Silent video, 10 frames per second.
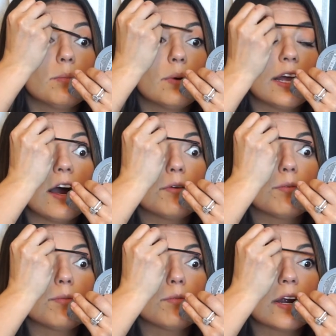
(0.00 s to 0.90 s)
but I
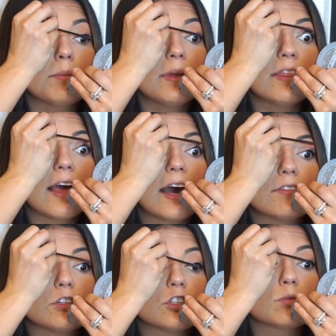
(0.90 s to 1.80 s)
would recommend
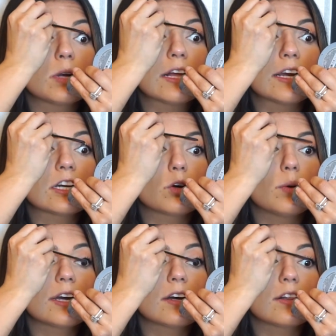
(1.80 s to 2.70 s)
that if you're just wanting like a
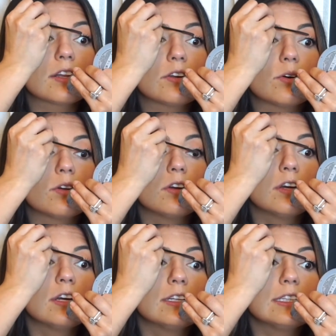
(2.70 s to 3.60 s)
quick little
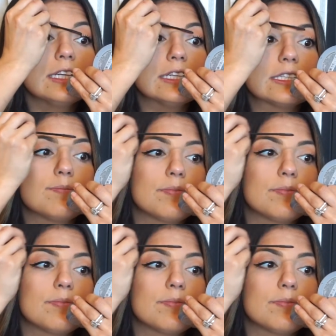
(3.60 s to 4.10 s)
tease.